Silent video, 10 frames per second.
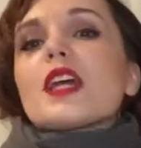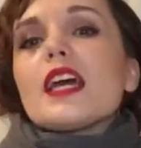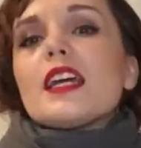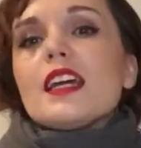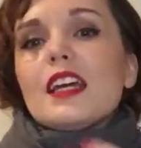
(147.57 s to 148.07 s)

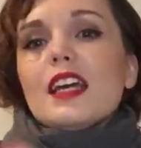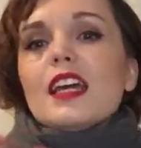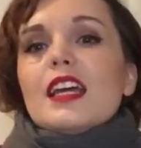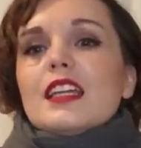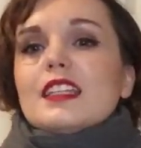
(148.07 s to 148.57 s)
okay,
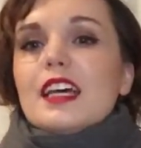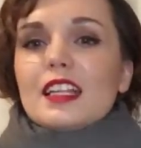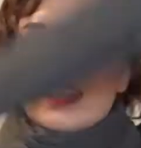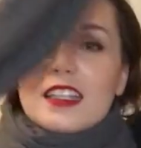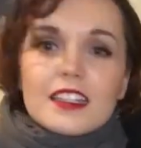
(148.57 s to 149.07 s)
and
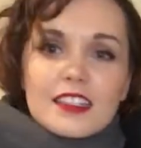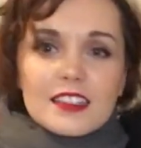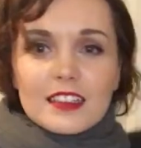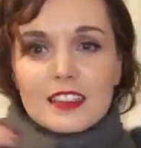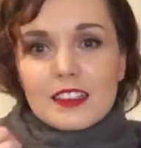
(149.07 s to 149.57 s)
then
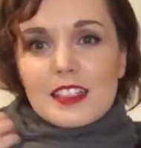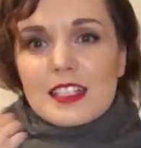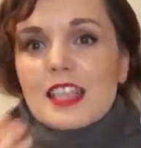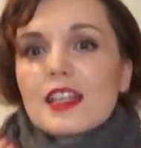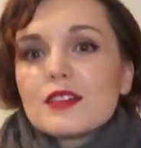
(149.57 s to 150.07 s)

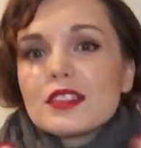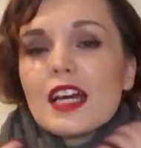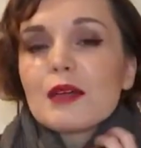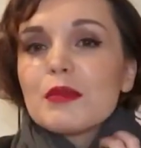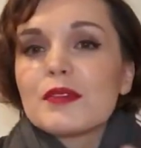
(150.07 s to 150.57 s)
second
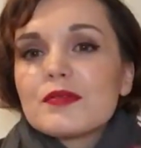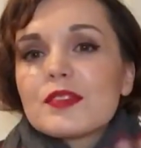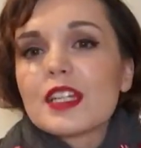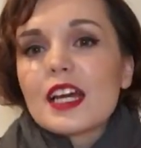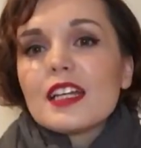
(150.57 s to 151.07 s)
time,
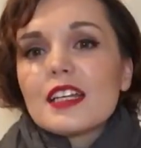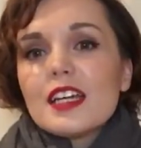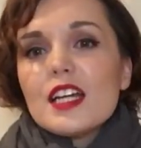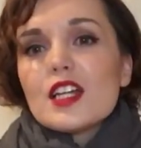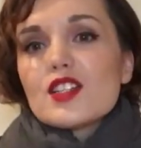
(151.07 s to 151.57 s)
okay,
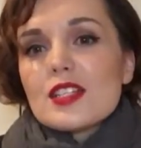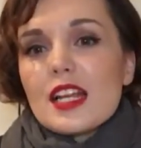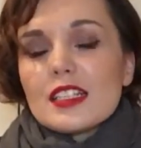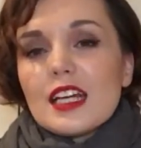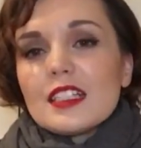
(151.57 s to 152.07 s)
just
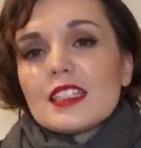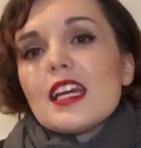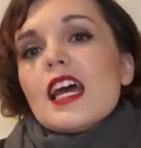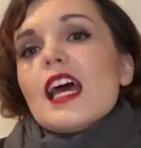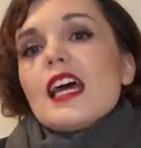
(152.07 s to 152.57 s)
like that.
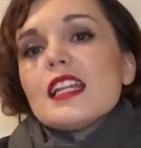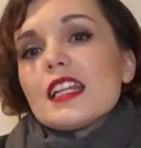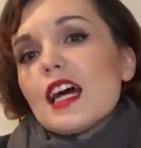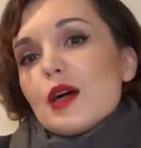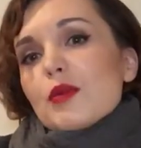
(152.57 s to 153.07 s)
And
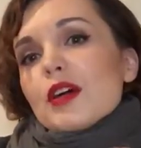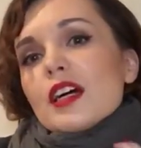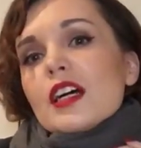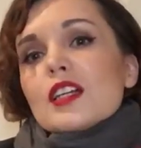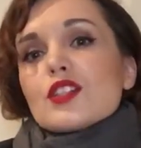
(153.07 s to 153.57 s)
now
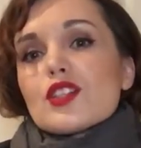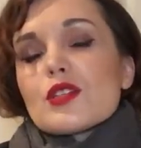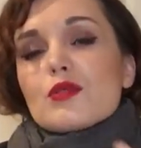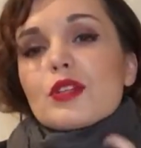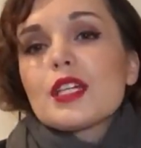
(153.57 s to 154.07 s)

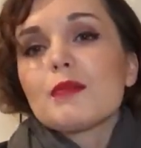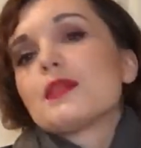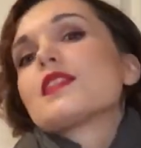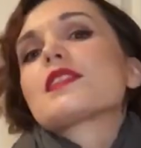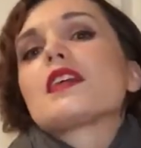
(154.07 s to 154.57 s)
just to keep
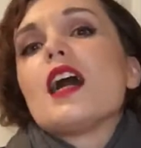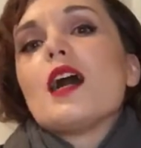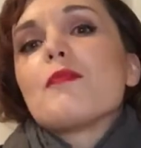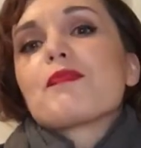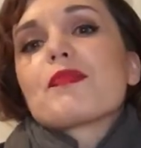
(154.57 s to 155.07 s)
this
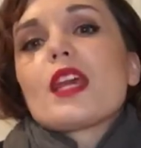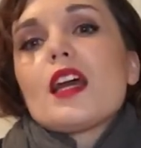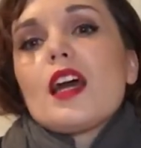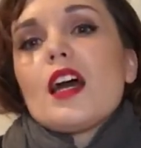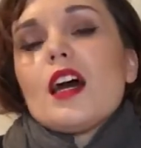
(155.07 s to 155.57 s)

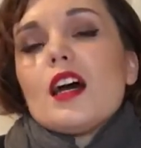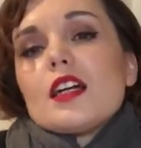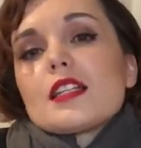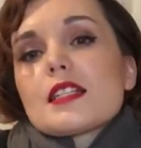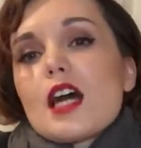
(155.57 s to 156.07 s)

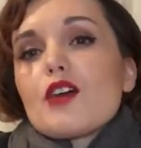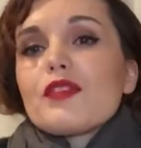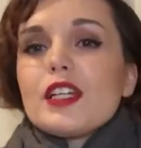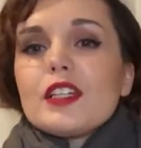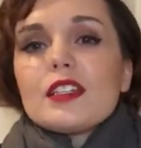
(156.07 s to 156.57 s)
scarf
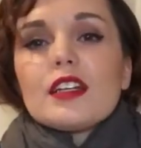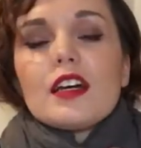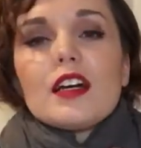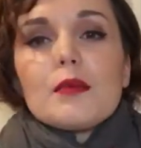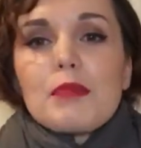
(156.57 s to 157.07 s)
in
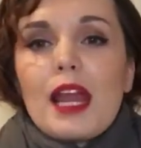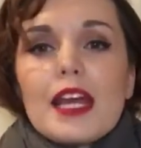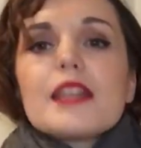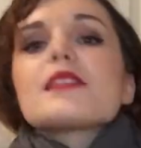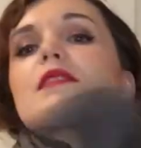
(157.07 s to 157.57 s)

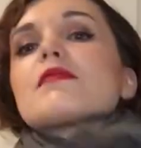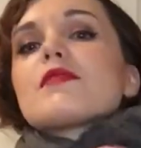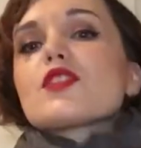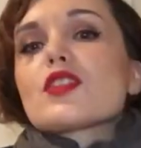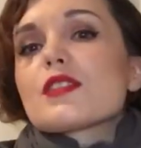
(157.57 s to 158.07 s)
place,
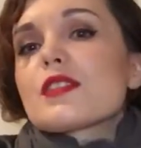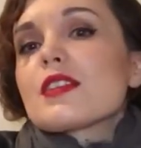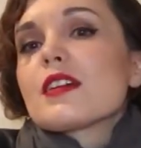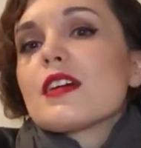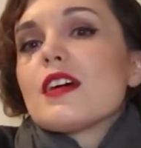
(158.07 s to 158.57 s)
just
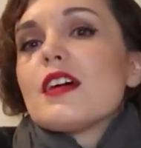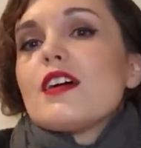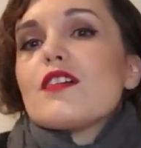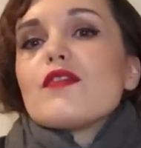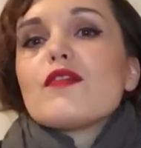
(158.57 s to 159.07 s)

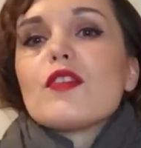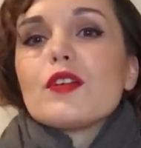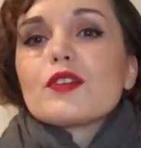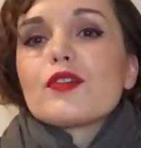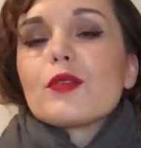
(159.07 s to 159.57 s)

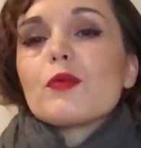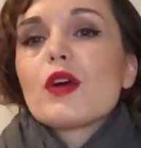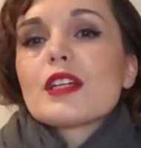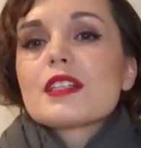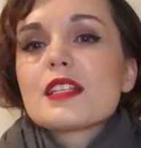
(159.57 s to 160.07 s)
fold from
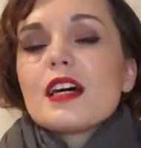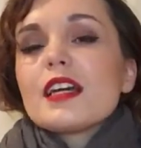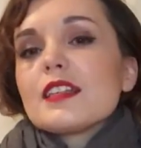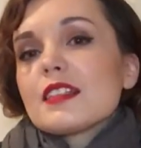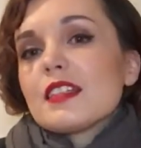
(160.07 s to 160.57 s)
one
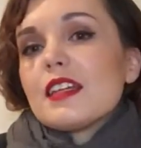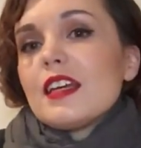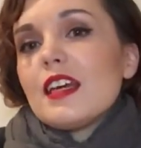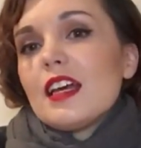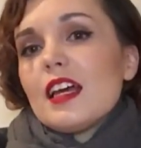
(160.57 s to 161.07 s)
side
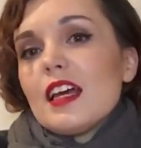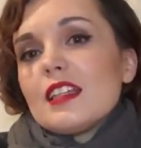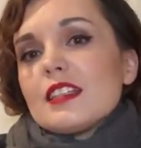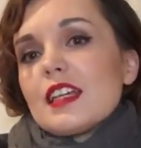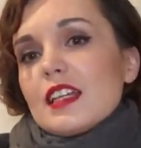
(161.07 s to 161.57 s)

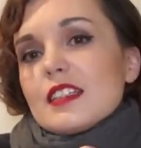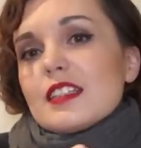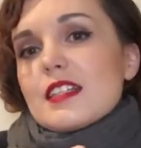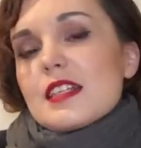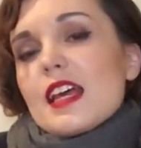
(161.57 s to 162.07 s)
and then
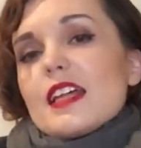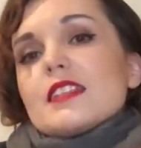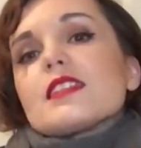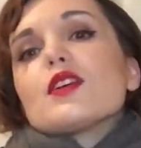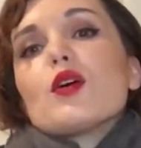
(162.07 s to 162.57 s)
this
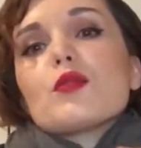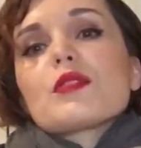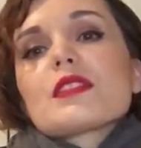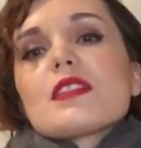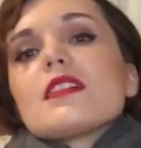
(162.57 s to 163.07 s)
end
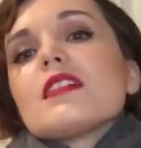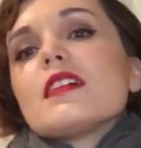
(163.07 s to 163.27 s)
goes